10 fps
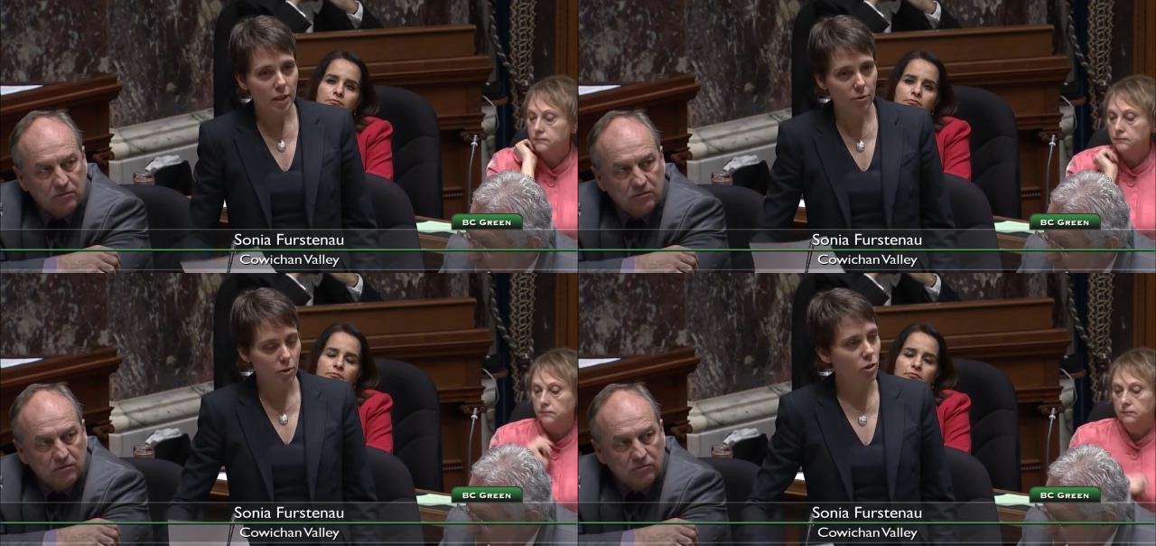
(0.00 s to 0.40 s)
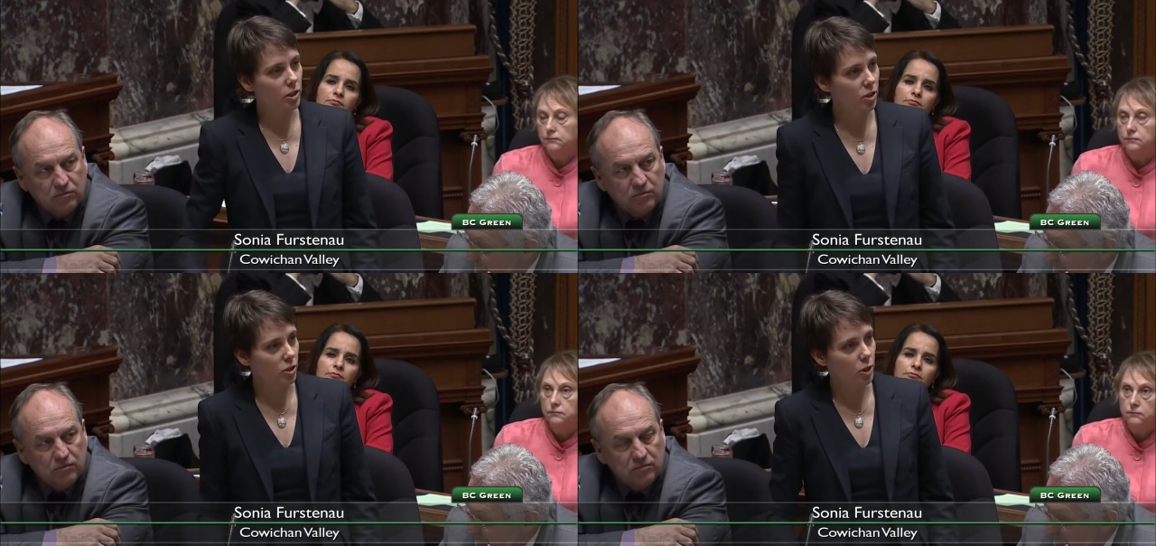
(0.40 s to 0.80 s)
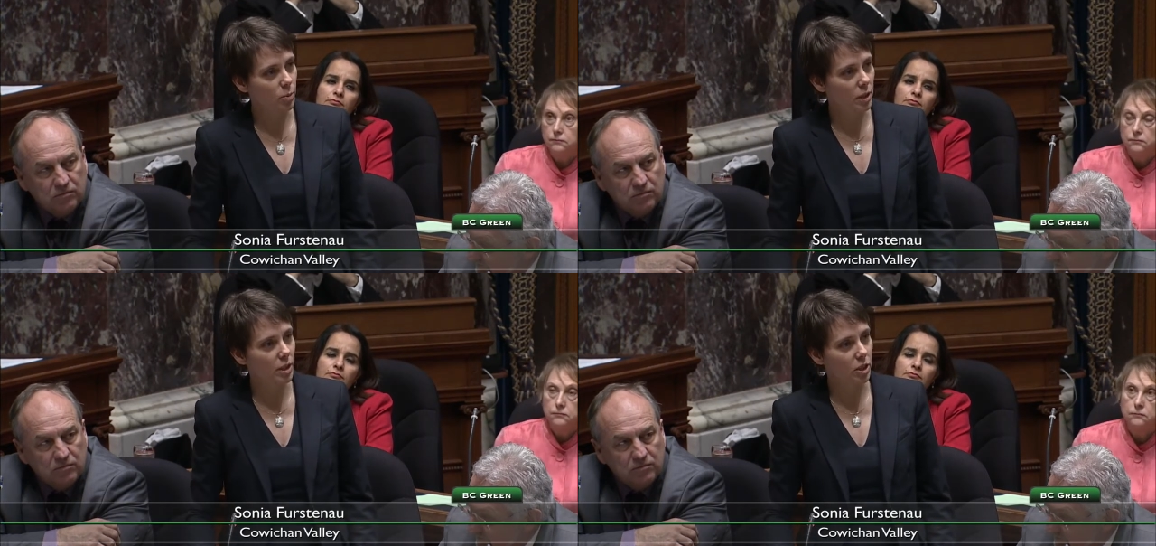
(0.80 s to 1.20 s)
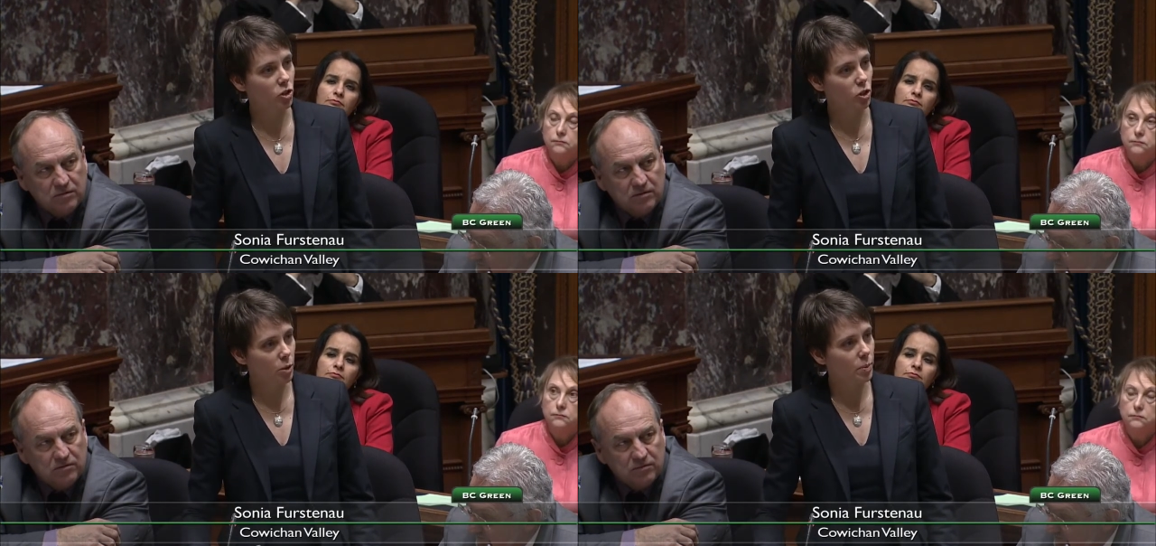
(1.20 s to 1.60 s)
Speaker 1: that First Nation
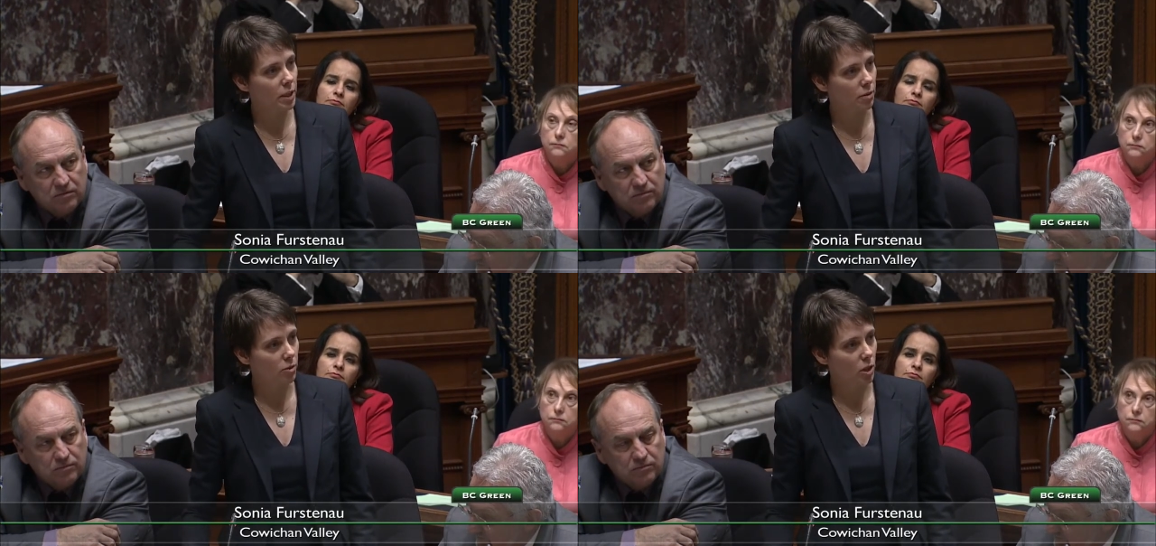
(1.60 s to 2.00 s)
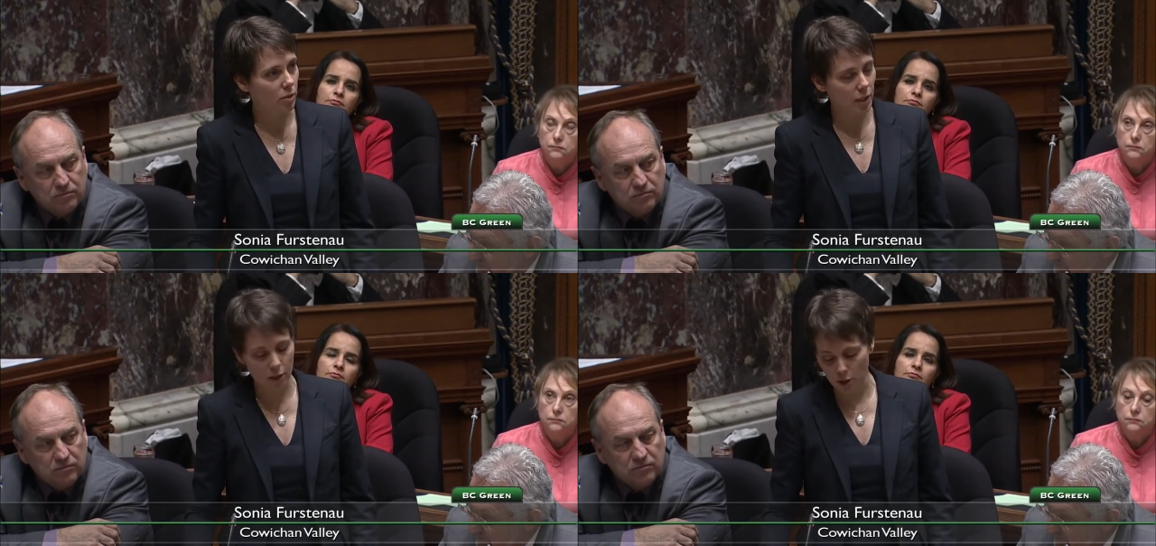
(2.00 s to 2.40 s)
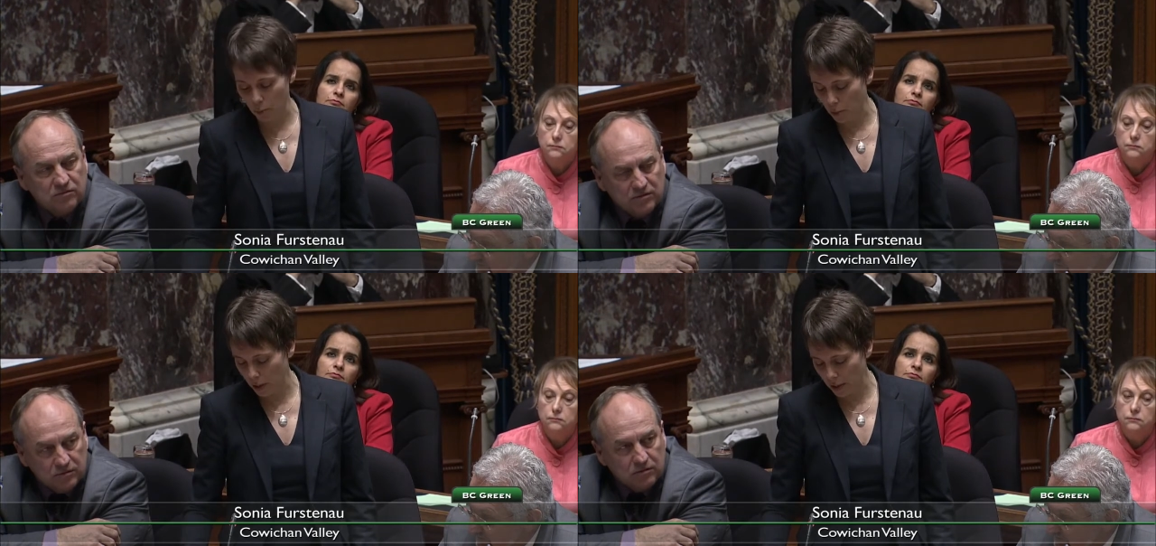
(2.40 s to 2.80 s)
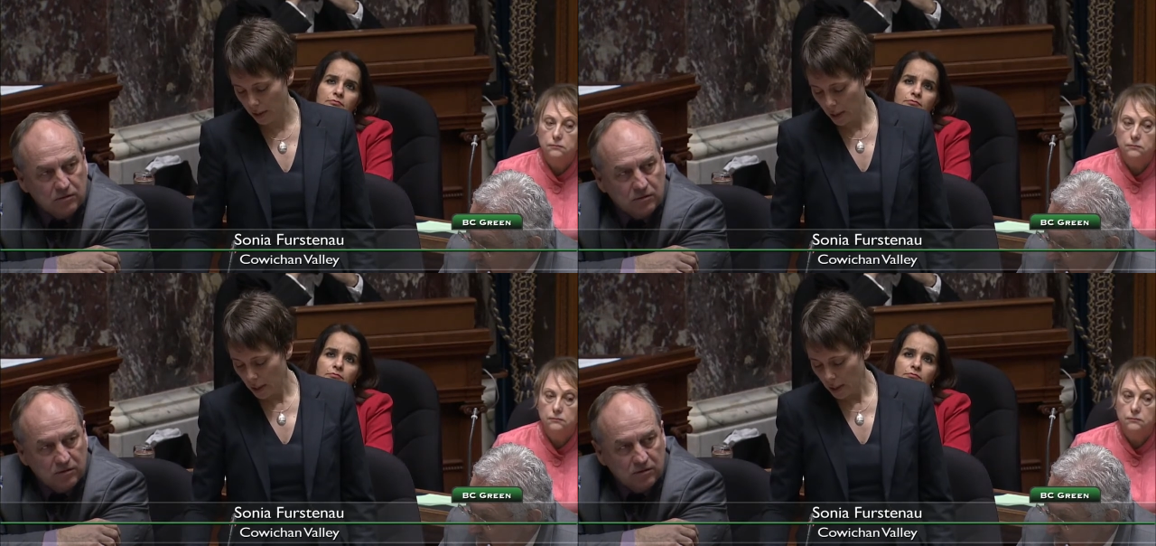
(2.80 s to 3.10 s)
communities should be involved at this point.